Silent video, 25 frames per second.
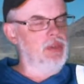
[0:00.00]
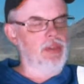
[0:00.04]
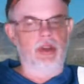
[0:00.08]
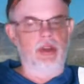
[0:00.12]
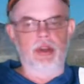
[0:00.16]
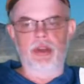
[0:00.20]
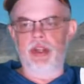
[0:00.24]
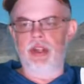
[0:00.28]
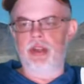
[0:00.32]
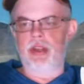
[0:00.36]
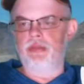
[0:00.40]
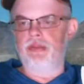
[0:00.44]

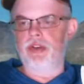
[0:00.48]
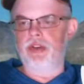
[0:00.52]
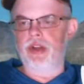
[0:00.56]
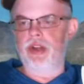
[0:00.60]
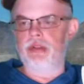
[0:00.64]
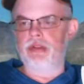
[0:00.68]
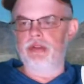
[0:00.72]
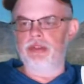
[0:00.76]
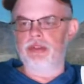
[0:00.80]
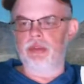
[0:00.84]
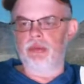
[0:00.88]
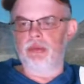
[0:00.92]
Thought he had
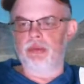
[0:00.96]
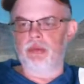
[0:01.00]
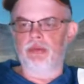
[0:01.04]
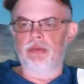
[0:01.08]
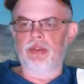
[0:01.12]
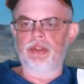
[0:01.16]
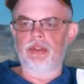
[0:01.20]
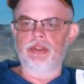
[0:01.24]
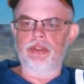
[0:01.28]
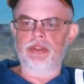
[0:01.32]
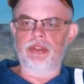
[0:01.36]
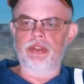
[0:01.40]
found some
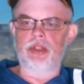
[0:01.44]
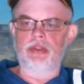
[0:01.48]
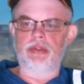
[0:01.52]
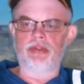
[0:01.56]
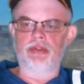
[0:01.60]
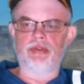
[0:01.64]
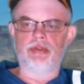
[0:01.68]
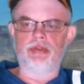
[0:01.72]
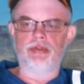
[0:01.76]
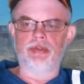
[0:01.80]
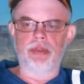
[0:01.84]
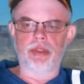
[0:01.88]
of our
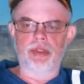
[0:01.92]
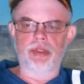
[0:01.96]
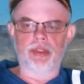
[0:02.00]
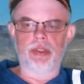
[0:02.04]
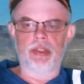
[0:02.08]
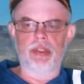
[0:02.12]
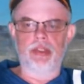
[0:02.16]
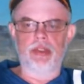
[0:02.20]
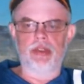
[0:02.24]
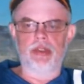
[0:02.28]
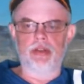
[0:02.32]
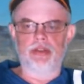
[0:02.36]
stuff, but
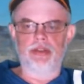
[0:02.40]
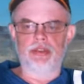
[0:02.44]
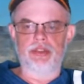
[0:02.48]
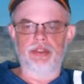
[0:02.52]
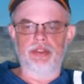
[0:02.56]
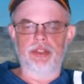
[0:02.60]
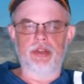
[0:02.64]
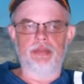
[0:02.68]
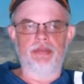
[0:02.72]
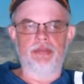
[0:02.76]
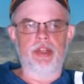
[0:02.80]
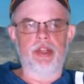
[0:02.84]
the
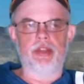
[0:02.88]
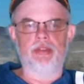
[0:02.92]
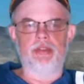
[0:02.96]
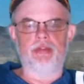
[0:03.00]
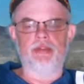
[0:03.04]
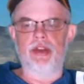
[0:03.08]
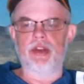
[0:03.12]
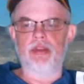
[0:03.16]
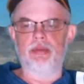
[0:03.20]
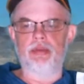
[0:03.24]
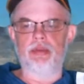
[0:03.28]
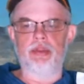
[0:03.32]
stuff that he
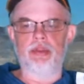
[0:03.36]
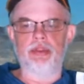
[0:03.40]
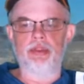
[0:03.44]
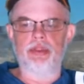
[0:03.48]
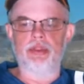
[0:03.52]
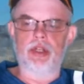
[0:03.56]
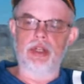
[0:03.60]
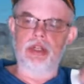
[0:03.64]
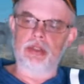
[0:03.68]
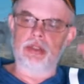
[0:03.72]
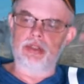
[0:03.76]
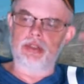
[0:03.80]
found
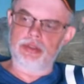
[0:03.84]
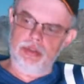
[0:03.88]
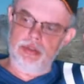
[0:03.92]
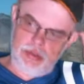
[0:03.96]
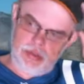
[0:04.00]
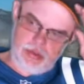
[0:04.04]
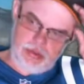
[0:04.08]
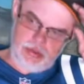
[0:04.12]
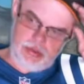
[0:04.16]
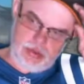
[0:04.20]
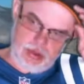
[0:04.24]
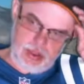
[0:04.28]
wasn't
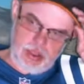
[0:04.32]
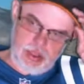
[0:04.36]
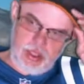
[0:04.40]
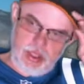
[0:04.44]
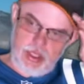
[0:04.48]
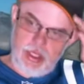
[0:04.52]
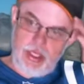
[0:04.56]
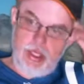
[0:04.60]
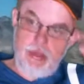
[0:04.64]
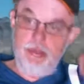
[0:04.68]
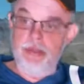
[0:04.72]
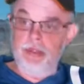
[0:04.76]
ours.
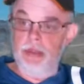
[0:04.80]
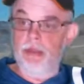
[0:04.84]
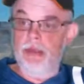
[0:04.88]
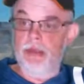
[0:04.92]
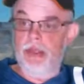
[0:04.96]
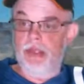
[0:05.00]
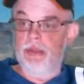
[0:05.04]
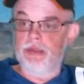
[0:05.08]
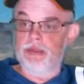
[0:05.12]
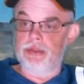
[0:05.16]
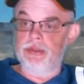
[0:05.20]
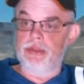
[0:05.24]
It was
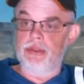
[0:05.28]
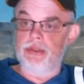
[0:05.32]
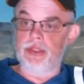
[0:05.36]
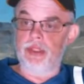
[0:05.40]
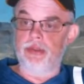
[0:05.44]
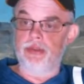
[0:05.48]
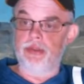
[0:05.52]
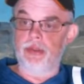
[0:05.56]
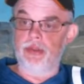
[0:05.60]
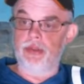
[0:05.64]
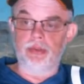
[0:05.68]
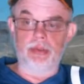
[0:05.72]
somebody else's
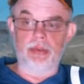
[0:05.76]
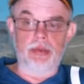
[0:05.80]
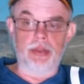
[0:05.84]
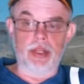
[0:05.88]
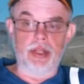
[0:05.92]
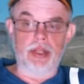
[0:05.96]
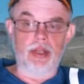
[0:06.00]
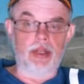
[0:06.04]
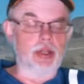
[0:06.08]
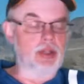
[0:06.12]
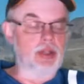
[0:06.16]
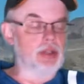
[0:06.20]
stuff, though,
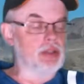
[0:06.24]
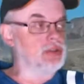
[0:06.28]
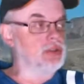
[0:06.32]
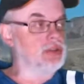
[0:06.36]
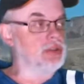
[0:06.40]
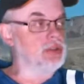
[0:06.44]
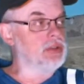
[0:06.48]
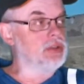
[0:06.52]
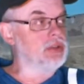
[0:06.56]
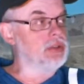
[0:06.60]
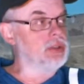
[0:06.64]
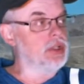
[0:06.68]
but not
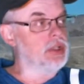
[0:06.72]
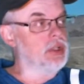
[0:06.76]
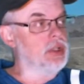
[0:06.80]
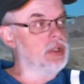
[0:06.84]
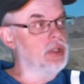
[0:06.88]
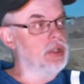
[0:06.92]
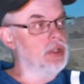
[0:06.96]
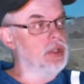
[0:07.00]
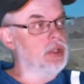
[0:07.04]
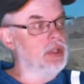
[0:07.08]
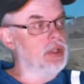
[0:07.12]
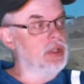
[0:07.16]
ours.
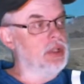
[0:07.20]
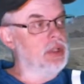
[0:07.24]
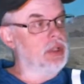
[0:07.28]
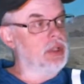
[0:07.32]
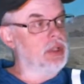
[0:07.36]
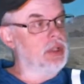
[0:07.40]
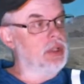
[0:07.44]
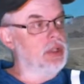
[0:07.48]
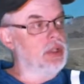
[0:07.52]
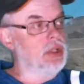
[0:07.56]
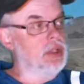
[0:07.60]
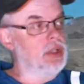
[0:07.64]

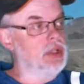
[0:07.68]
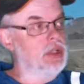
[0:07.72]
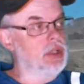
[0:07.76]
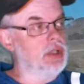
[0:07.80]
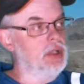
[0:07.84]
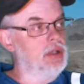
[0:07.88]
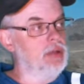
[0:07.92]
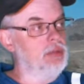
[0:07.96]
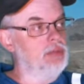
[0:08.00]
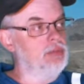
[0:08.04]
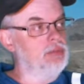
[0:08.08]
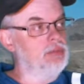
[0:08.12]

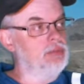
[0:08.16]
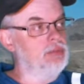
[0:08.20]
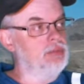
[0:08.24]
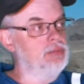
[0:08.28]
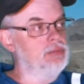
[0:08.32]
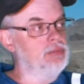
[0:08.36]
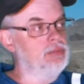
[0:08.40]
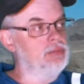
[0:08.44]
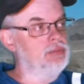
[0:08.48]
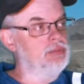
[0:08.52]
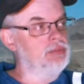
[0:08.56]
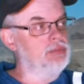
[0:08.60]
And
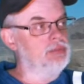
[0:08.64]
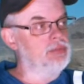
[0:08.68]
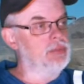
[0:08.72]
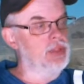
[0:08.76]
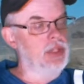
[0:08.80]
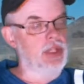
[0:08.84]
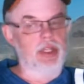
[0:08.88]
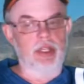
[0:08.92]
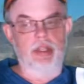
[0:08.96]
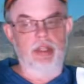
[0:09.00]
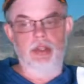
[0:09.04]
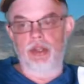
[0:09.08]

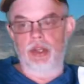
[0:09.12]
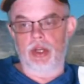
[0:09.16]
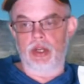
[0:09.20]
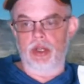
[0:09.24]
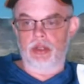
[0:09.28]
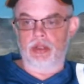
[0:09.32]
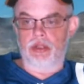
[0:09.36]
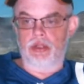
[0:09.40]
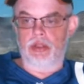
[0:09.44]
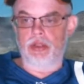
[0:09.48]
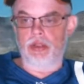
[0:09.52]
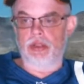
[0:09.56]
then
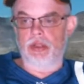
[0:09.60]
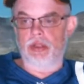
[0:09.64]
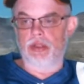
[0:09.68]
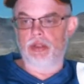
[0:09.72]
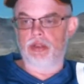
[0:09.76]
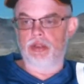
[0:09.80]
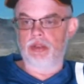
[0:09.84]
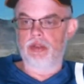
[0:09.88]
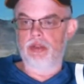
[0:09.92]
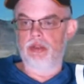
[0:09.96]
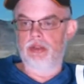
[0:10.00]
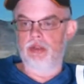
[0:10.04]
talked to
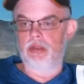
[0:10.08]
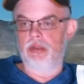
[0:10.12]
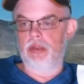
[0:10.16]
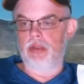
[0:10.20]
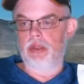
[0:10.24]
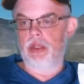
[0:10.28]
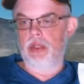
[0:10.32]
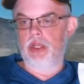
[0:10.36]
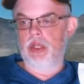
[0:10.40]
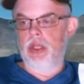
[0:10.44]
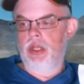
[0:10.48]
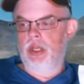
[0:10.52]
the
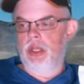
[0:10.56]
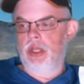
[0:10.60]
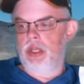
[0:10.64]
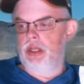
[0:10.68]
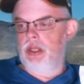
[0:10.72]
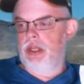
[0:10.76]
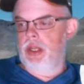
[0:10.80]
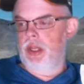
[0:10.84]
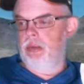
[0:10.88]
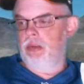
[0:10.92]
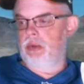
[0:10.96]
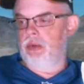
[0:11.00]

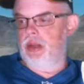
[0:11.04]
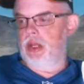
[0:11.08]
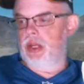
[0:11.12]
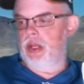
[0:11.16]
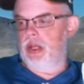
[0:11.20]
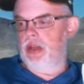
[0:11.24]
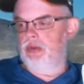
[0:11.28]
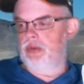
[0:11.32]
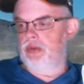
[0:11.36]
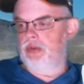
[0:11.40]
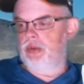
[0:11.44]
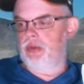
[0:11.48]
neighbor
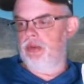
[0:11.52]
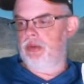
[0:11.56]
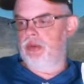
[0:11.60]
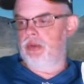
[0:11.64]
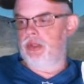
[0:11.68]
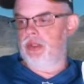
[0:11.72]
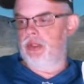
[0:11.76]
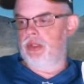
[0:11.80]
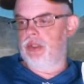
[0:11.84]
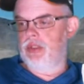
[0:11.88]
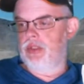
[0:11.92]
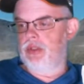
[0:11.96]
guy for
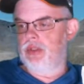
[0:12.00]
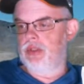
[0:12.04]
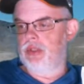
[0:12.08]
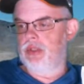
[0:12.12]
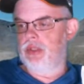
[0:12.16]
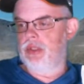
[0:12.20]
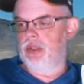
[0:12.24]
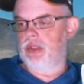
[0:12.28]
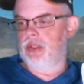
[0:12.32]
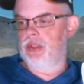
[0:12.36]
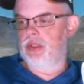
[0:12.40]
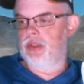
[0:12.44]
a
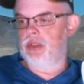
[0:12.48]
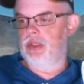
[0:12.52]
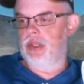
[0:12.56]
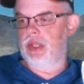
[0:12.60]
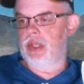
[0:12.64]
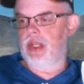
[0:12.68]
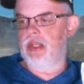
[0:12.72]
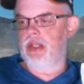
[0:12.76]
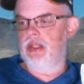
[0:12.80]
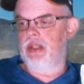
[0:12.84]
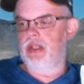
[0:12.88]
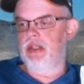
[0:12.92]
witness.
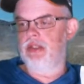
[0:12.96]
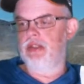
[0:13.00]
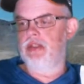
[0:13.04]
Thank you,